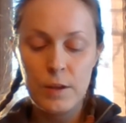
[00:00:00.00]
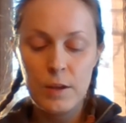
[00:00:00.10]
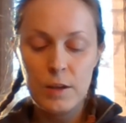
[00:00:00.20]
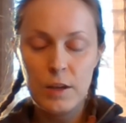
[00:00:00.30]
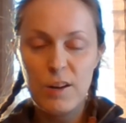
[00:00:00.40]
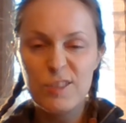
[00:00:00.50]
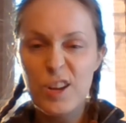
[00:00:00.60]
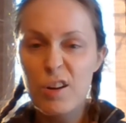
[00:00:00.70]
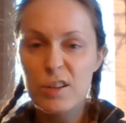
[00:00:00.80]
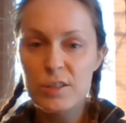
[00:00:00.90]
You know, it's
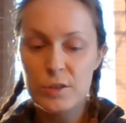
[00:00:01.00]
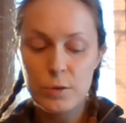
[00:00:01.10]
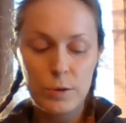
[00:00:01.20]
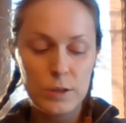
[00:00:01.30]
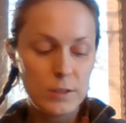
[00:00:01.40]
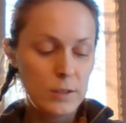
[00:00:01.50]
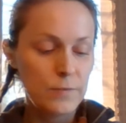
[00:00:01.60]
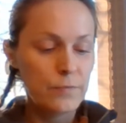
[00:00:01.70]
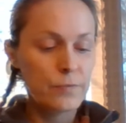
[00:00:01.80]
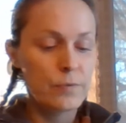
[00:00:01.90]
artist's choice.
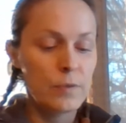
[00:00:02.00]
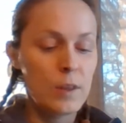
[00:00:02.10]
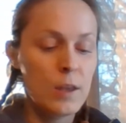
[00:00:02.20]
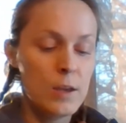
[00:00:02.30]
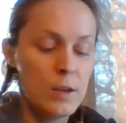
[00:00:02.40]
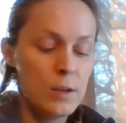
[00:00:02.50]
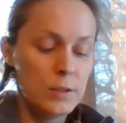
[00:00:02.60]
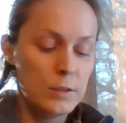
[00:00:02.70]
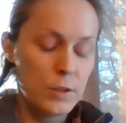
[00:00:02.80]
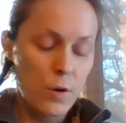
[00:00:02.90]
So